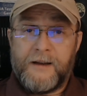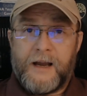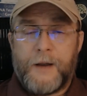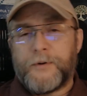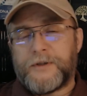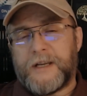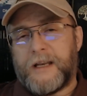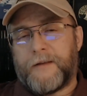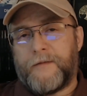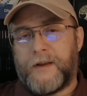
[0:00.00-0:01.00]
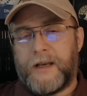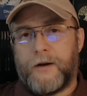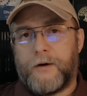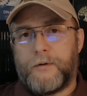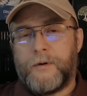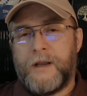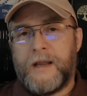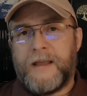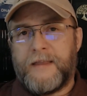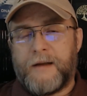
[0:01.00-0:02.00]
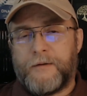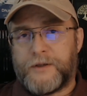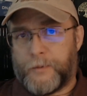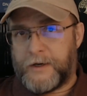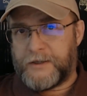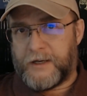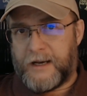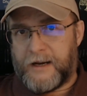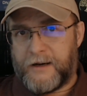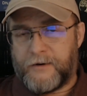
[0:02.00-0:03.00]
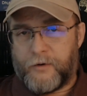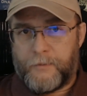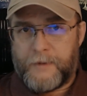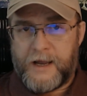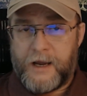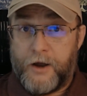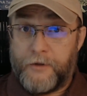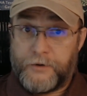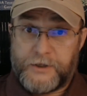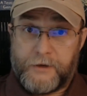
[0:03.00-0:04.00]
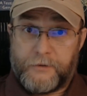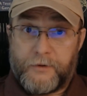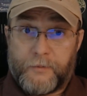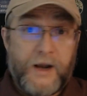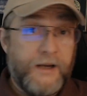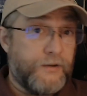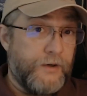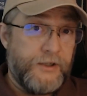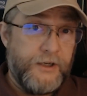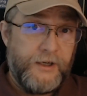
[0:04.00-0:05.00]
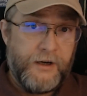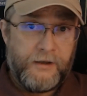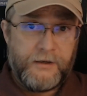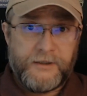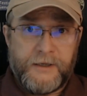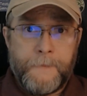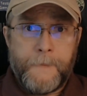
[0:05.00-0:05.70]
I'm presenting a video that was originally aired on my other channel, The Right Tree Genealogy.